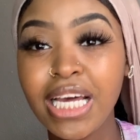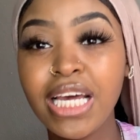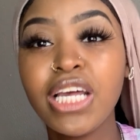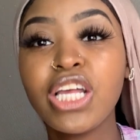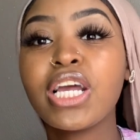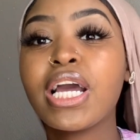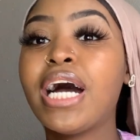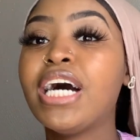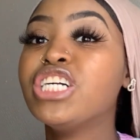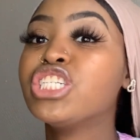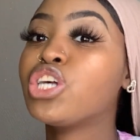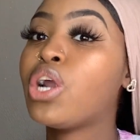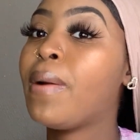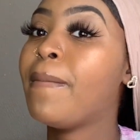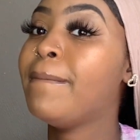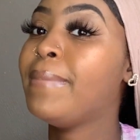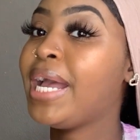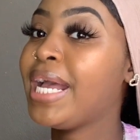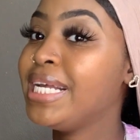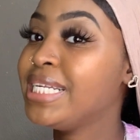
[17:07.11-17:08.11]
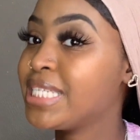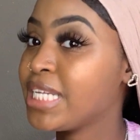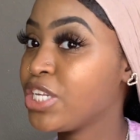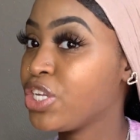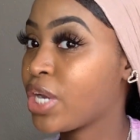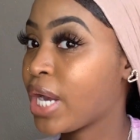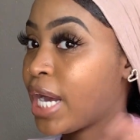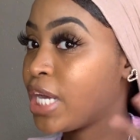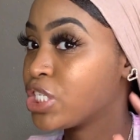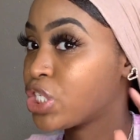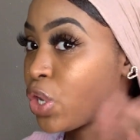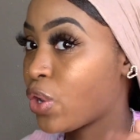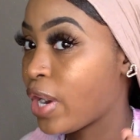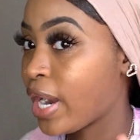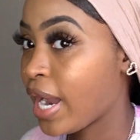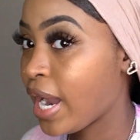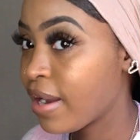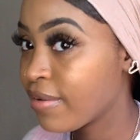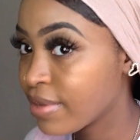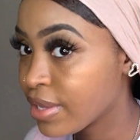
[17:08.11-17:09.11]
You guys are amazing. You guys are
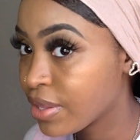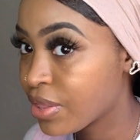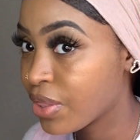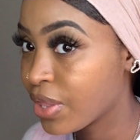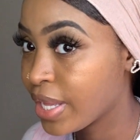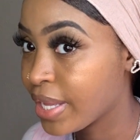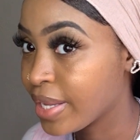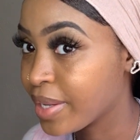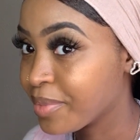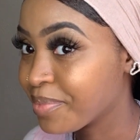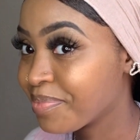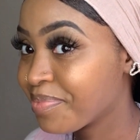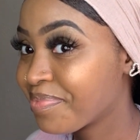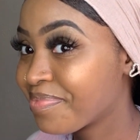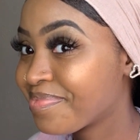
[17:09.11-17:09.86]
everything.